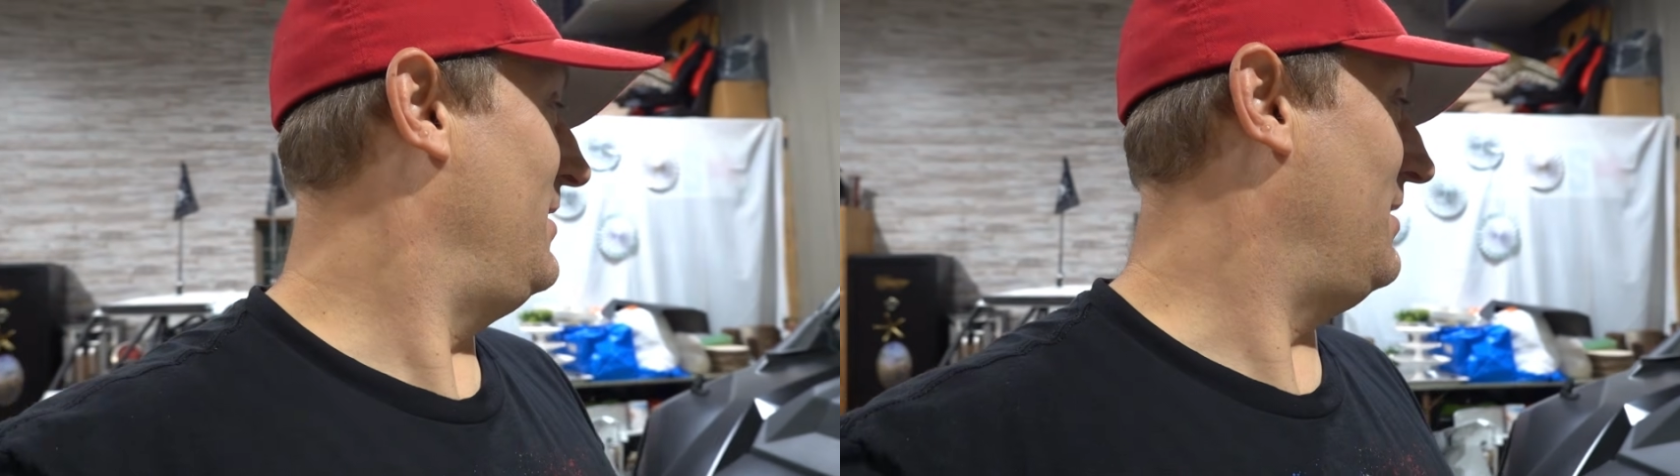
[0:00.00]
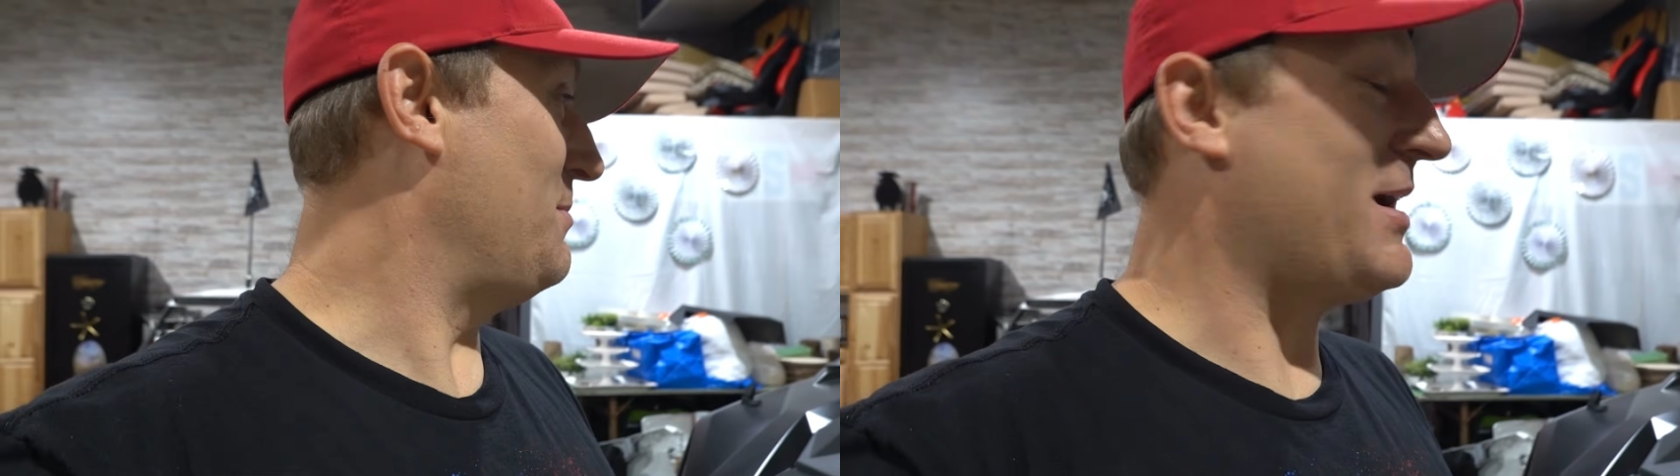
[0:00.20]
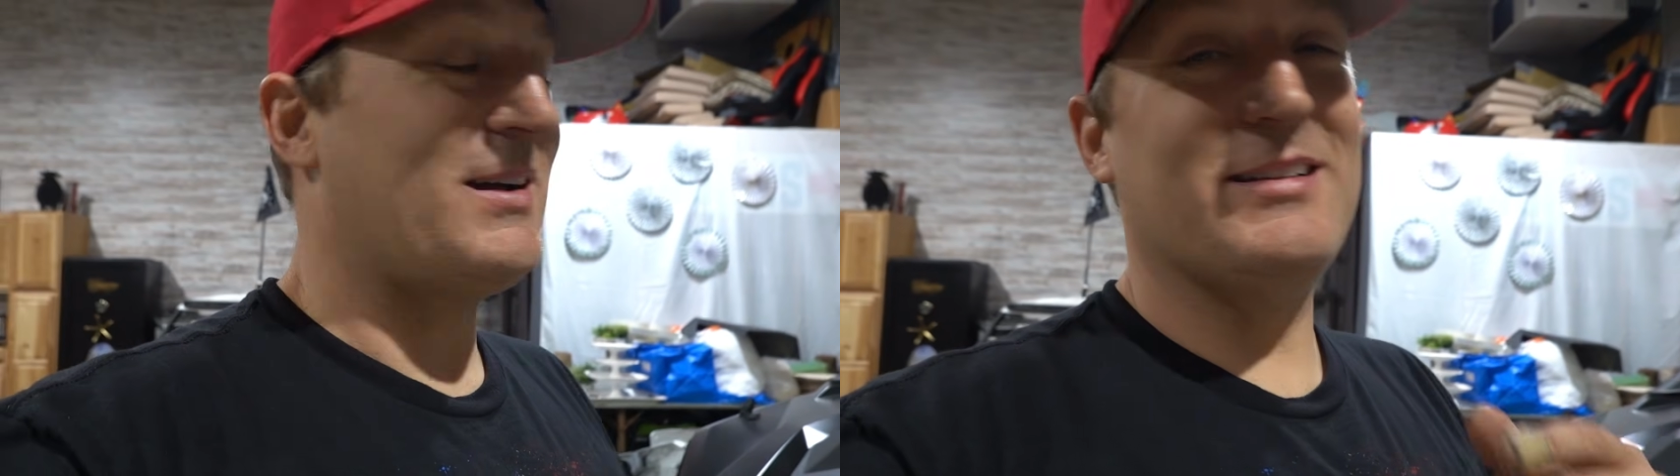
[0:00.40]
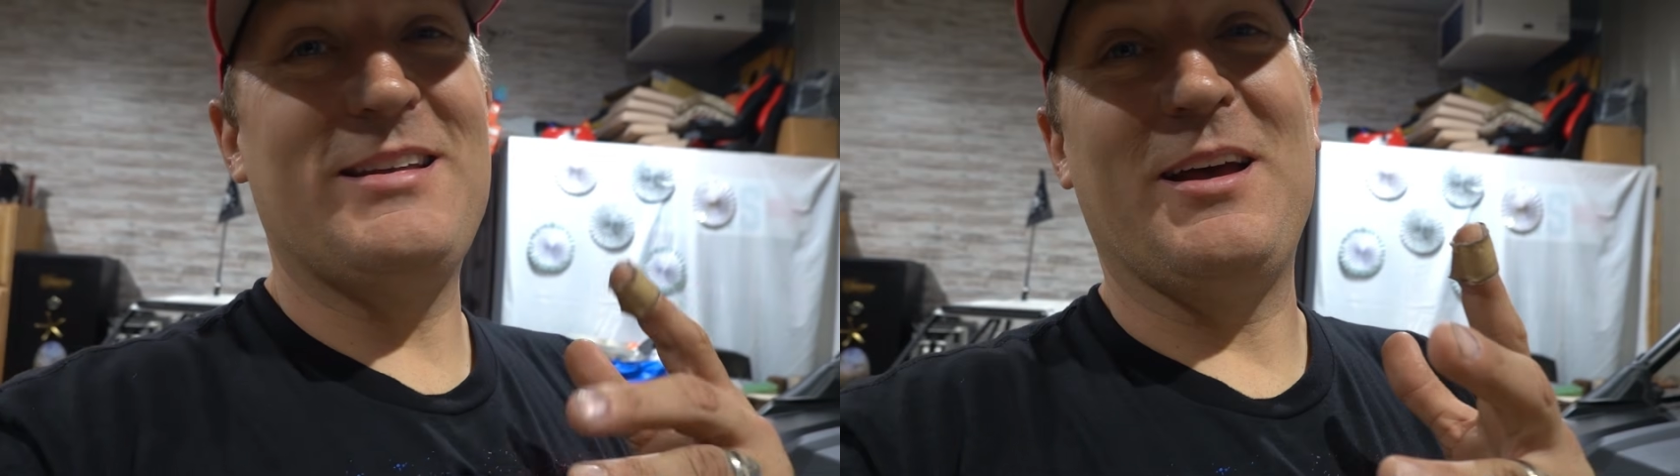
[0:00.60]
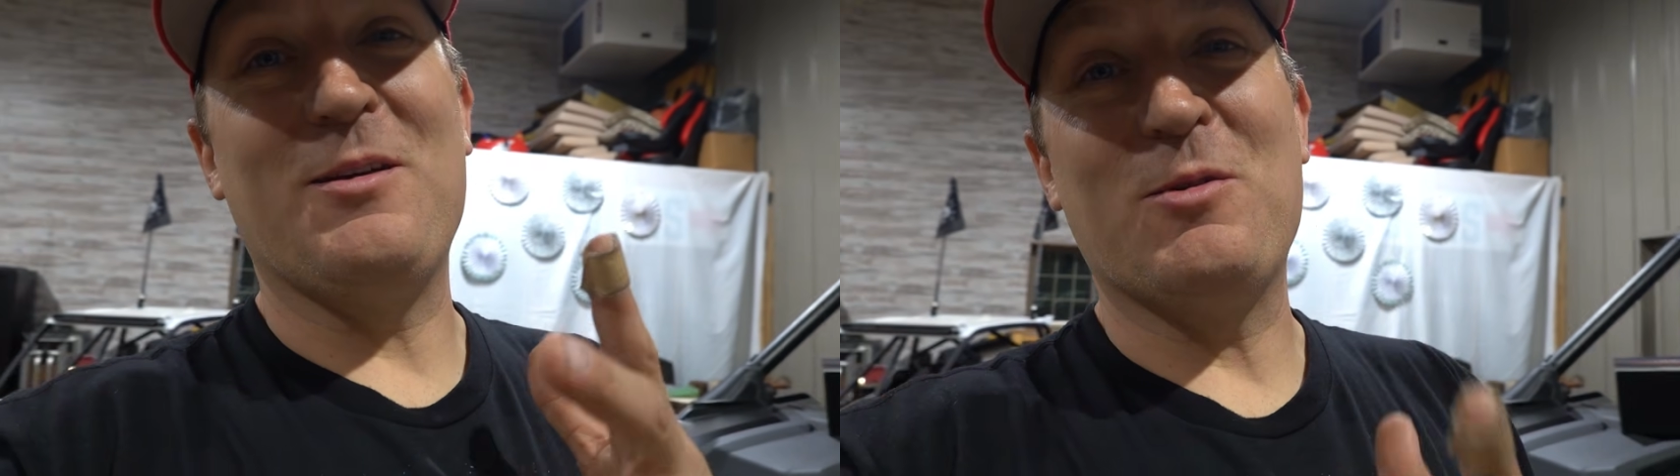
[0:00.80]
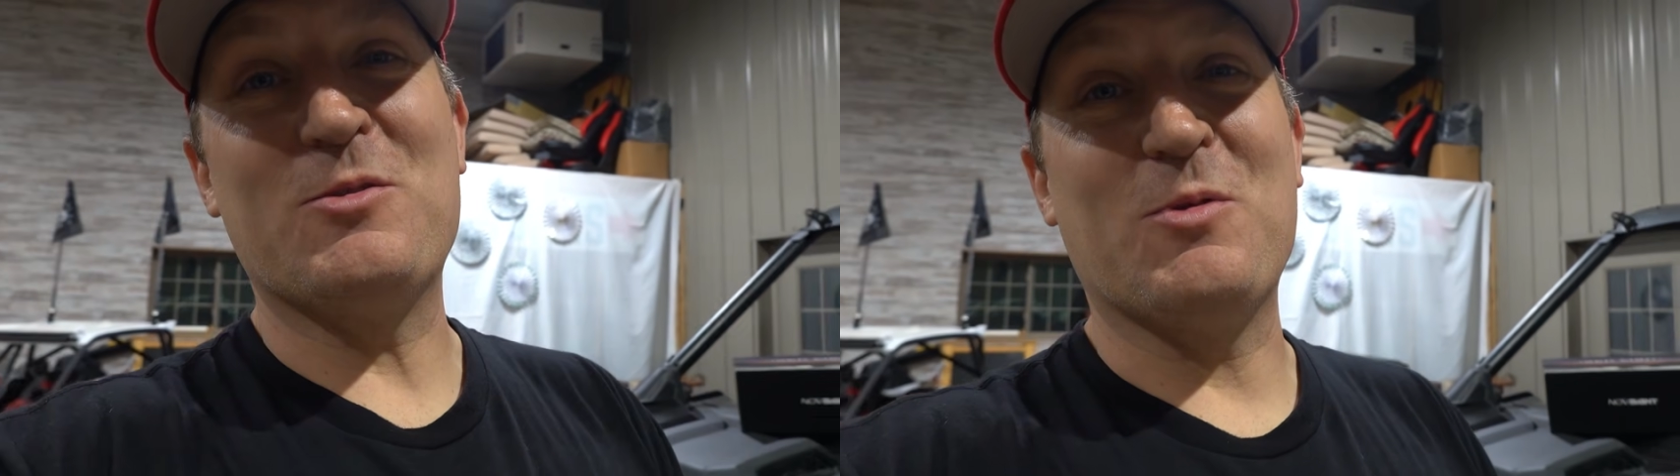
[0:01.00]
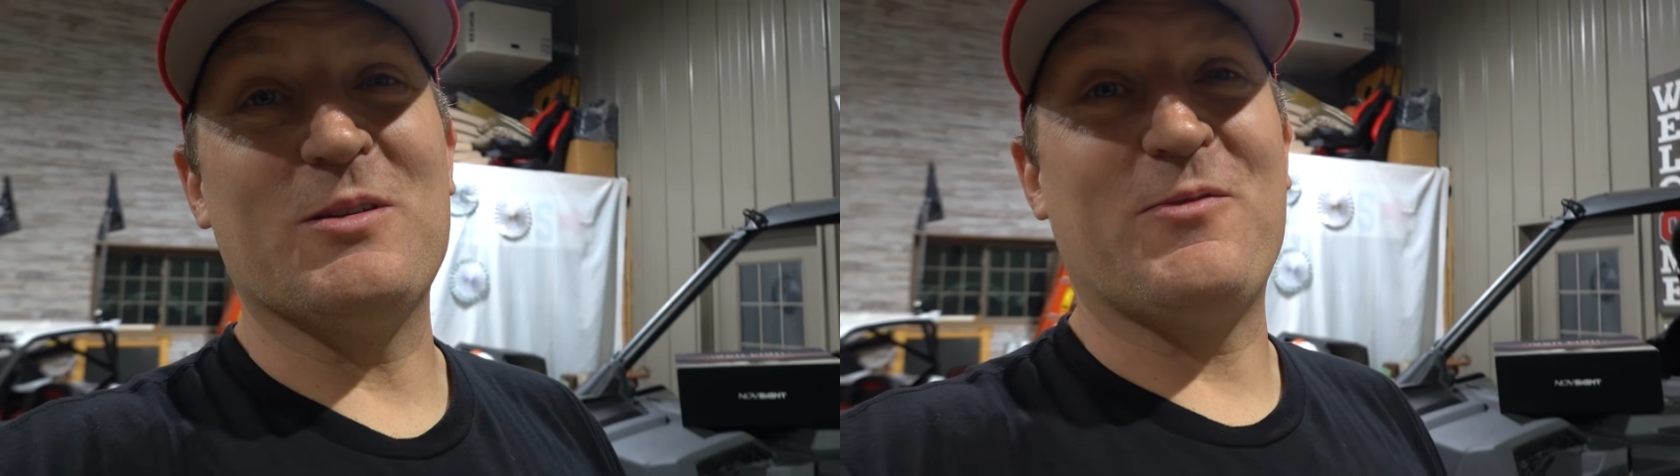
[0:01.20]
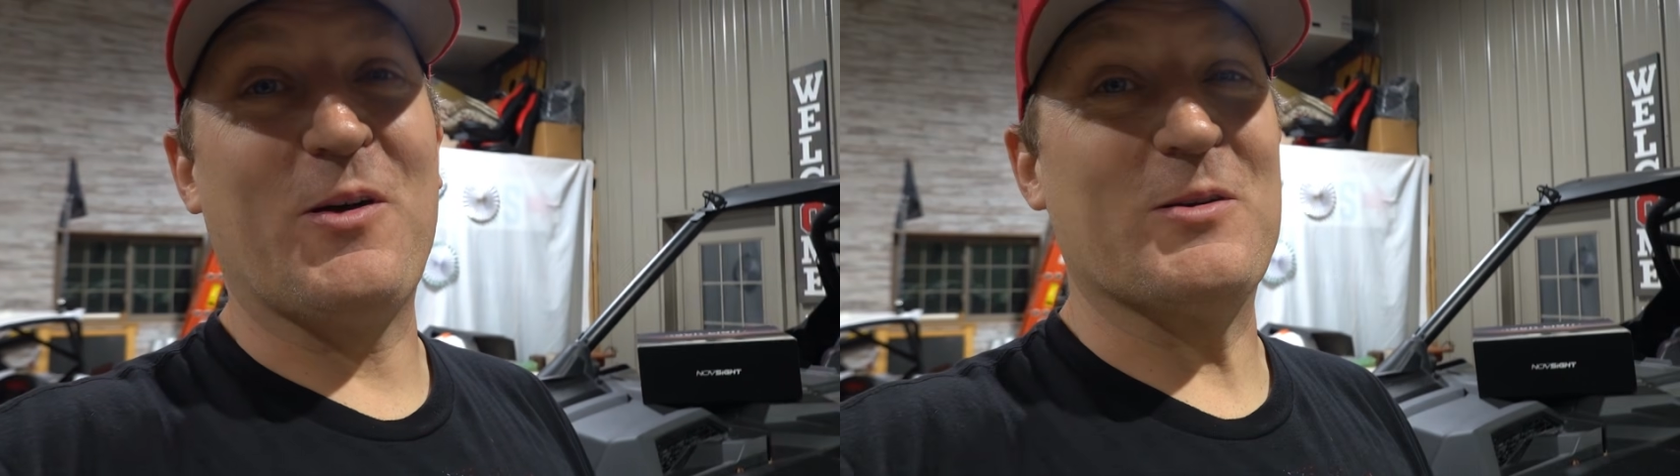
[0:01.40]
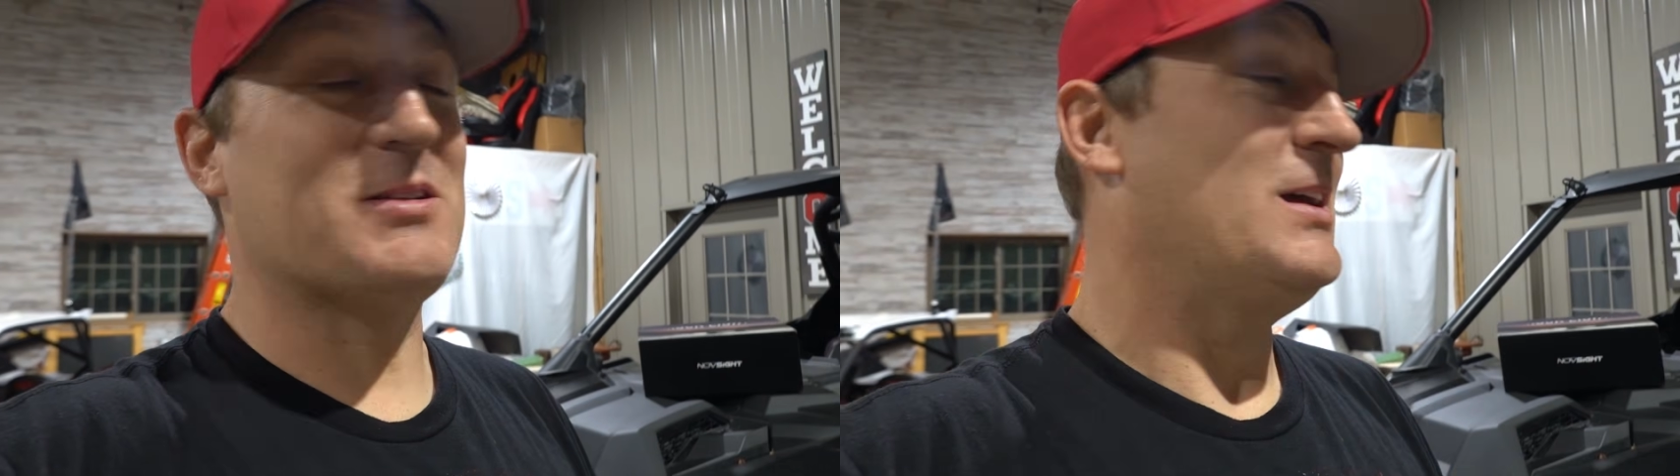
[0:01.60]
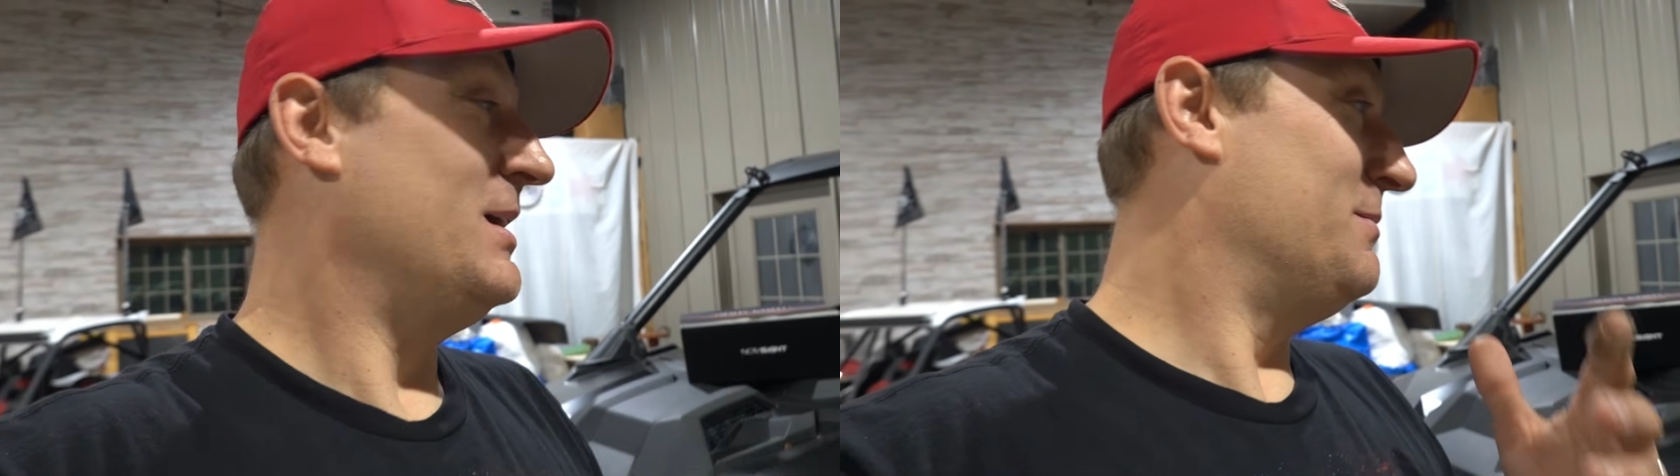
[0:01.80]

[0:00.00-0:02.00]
And I'm not gonna tell you which one's first,